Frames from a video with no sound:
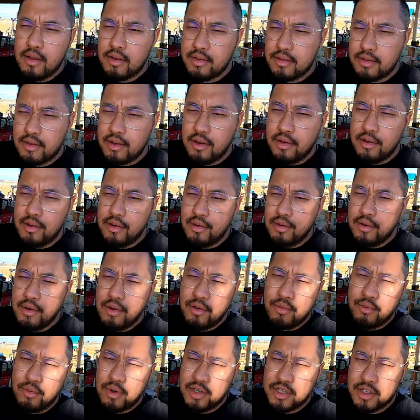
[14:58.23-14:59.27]
So
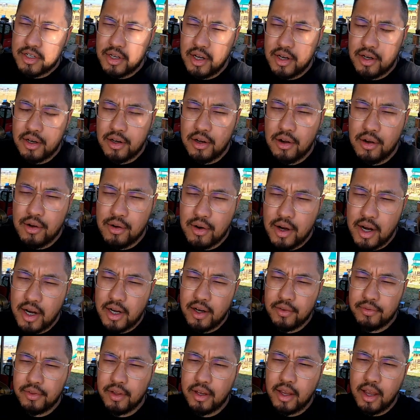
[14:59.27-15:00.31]
we're just gonna go
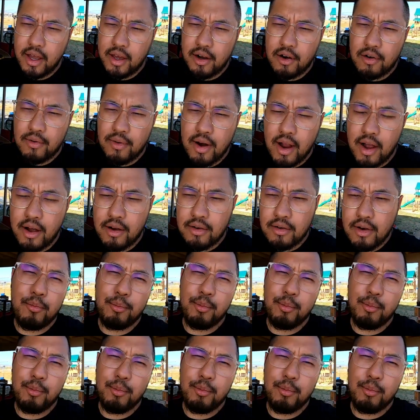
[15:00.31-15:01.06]
kind of the ghetto route,